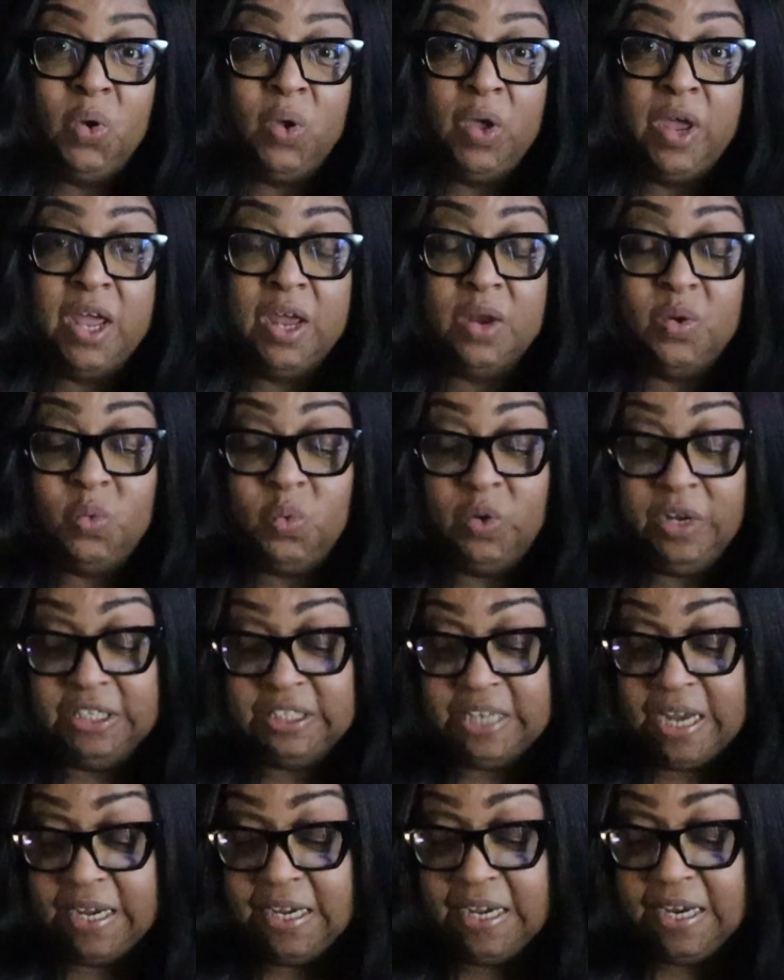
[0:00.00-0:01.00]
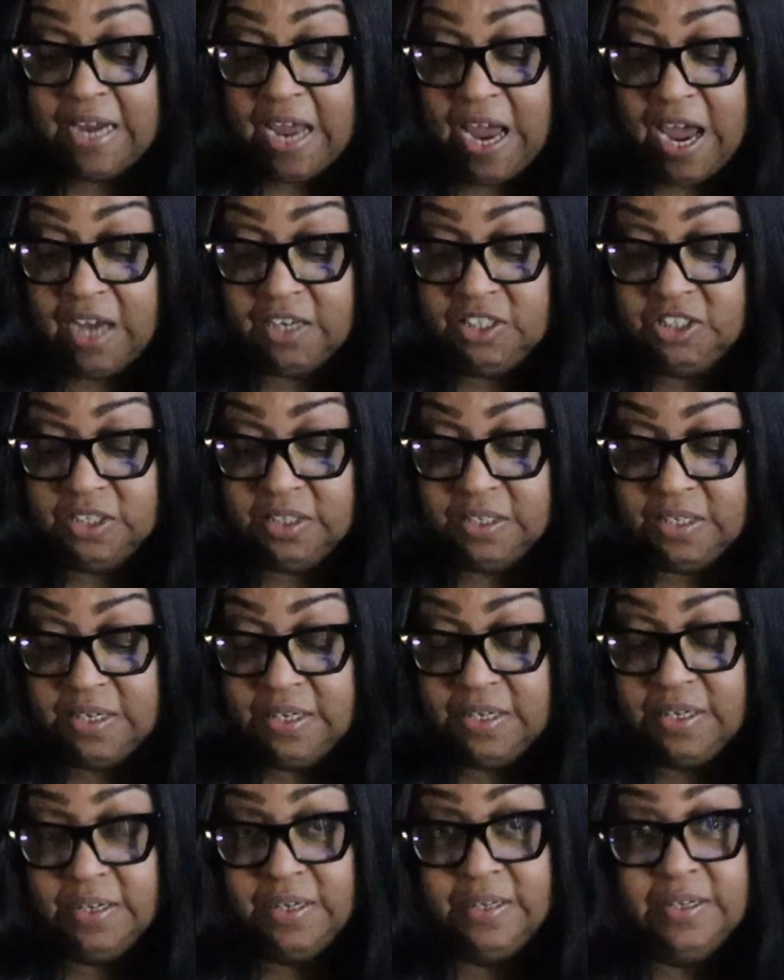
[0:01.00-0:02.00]
in which I can
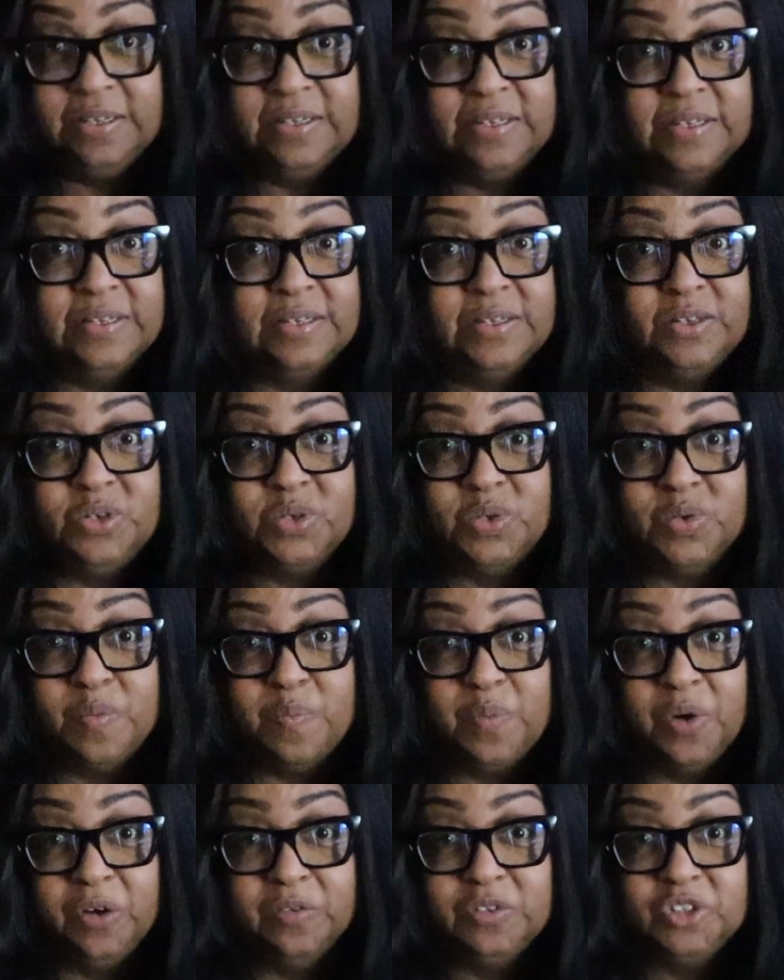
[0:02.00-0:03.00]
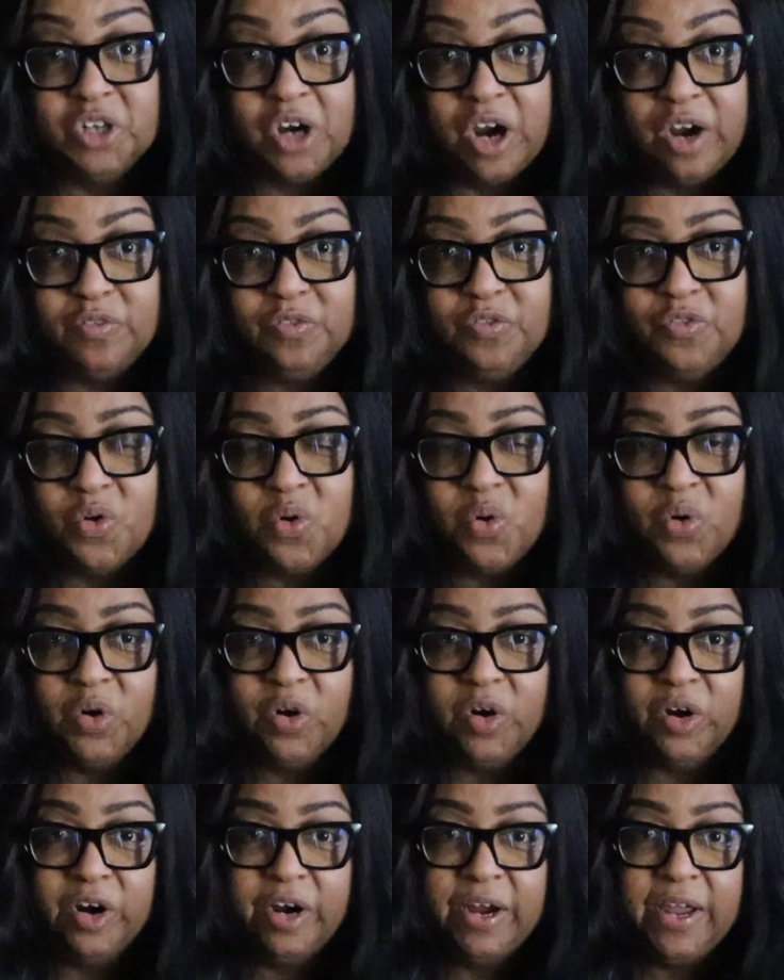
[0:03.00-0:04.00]
actually do a birth chart
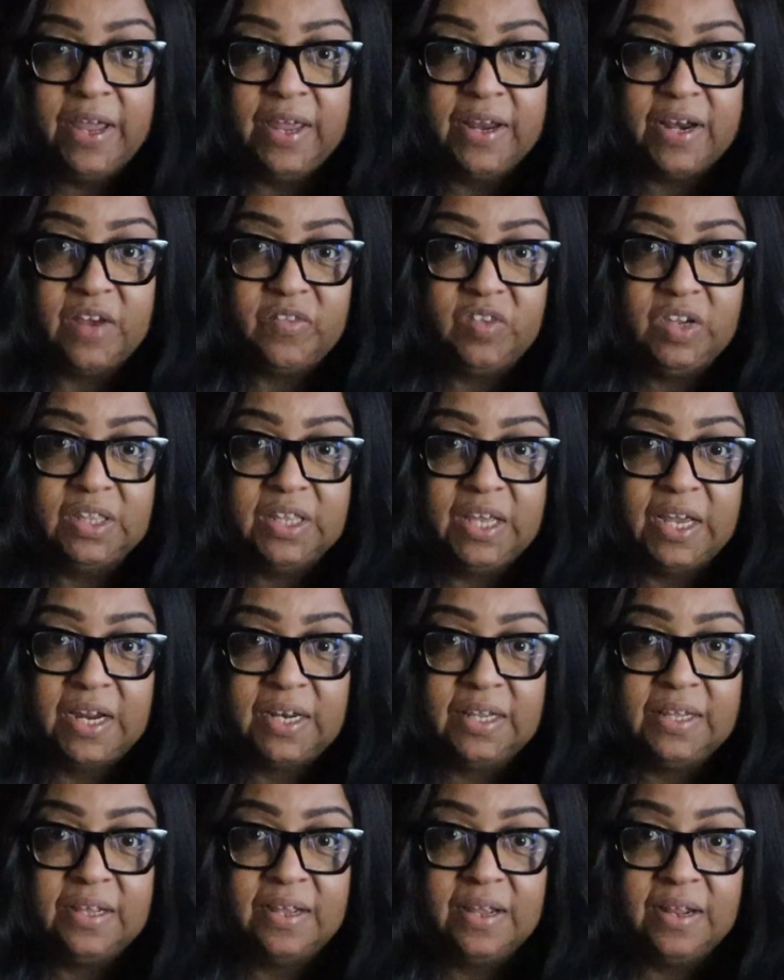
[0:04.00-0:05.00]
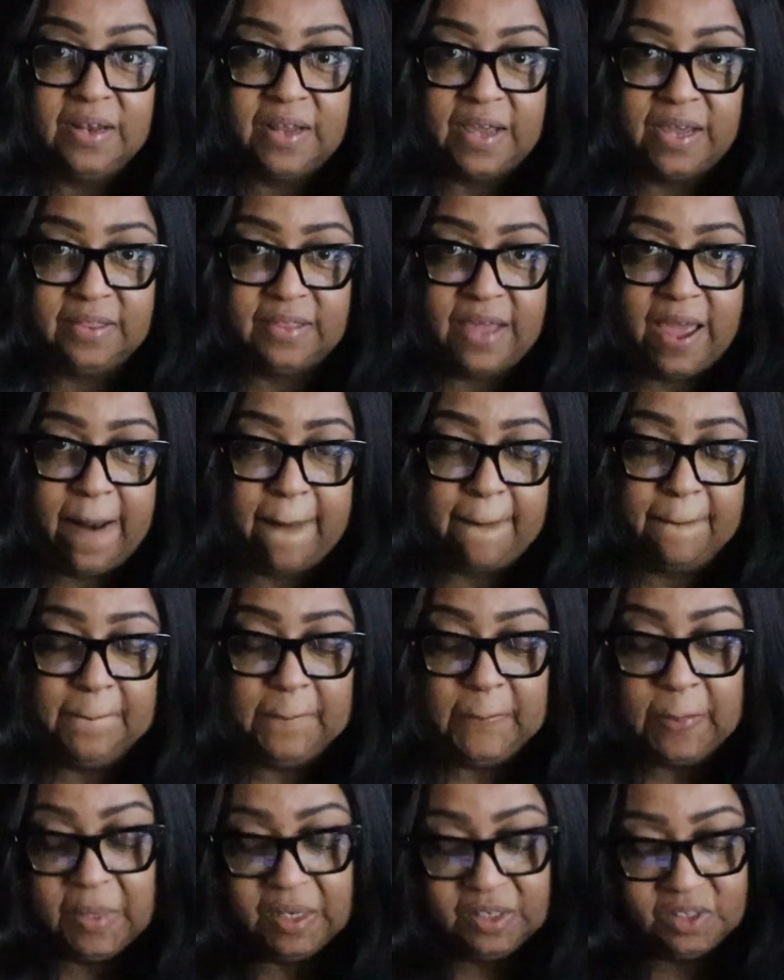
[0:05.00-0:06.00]
for and everything like that.
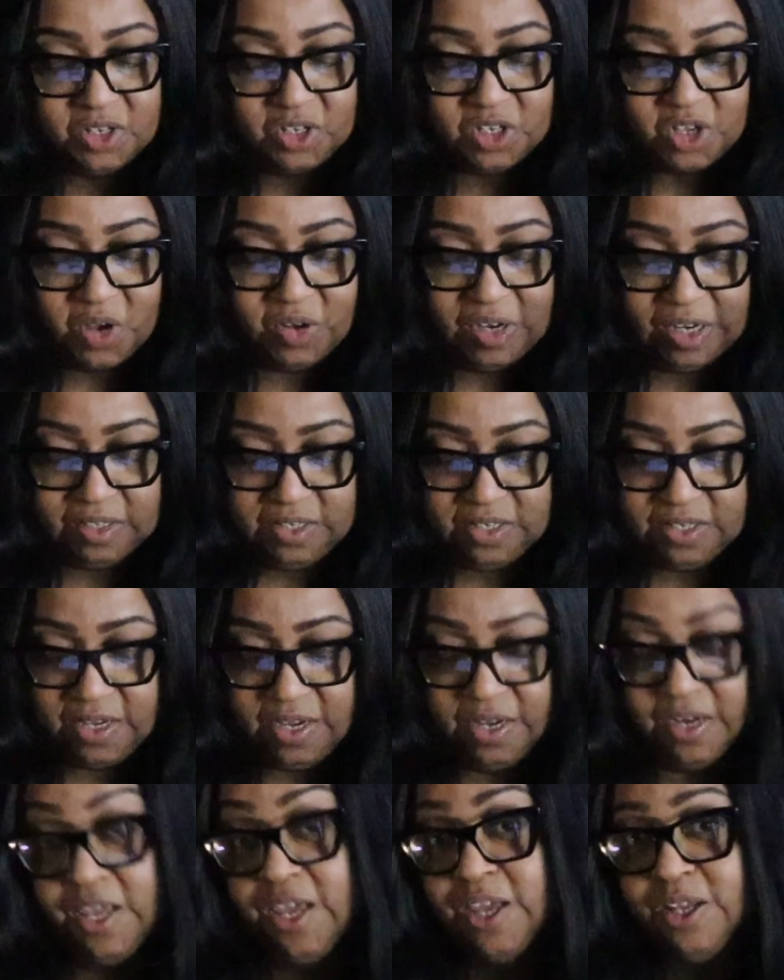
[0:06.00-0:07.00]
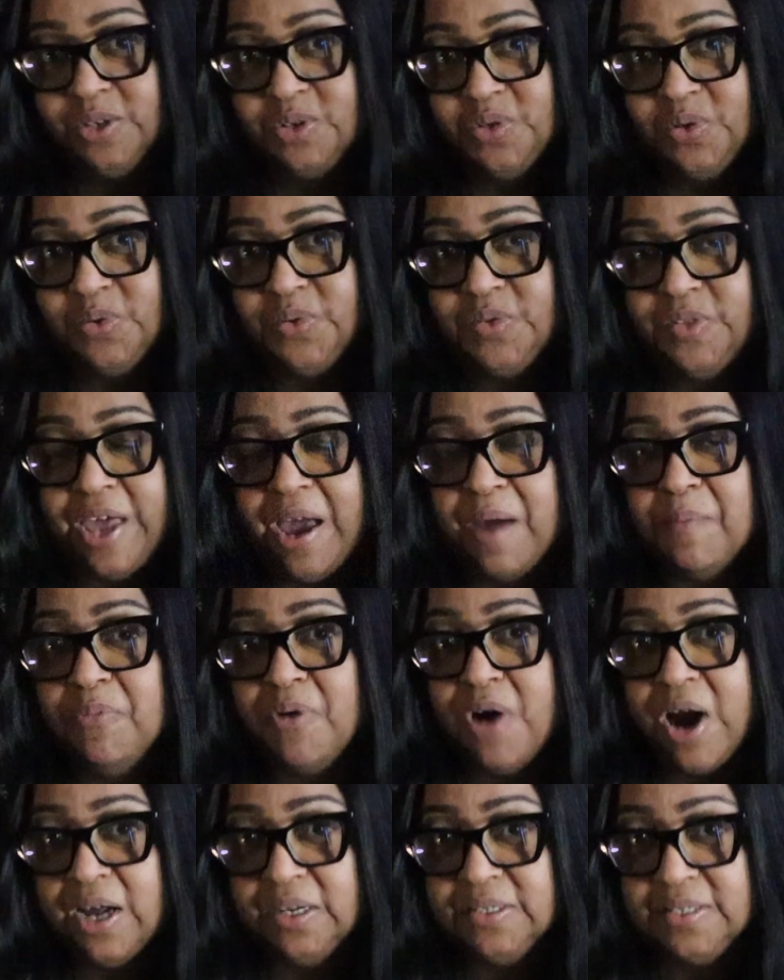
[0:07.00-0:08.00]
So let's get into that
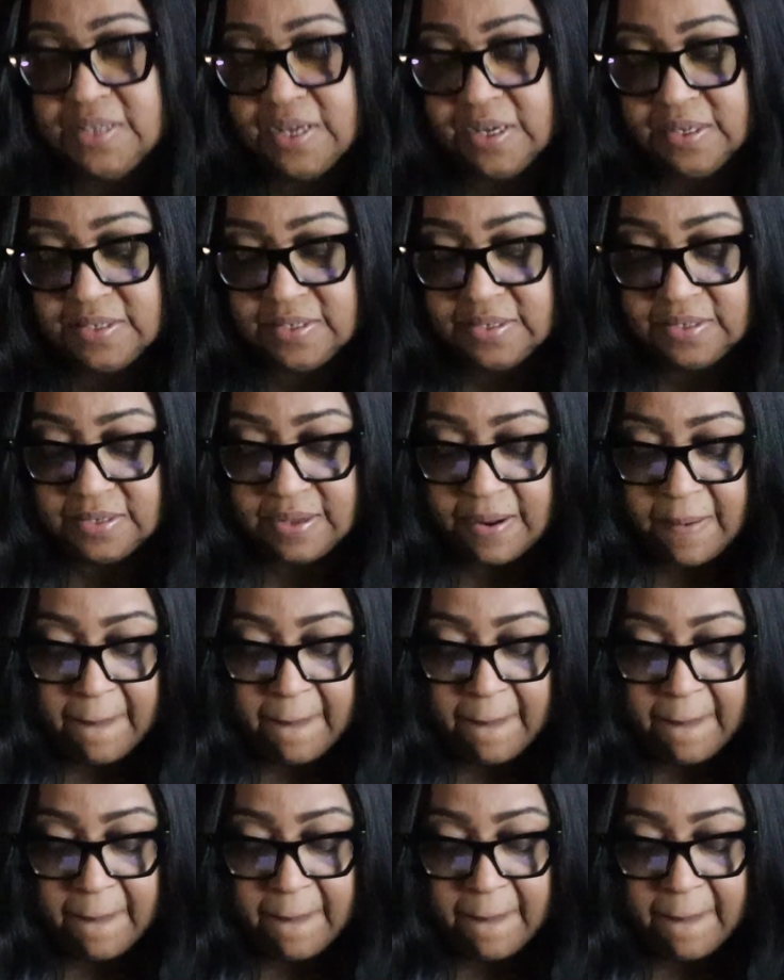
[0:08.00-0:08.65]
process.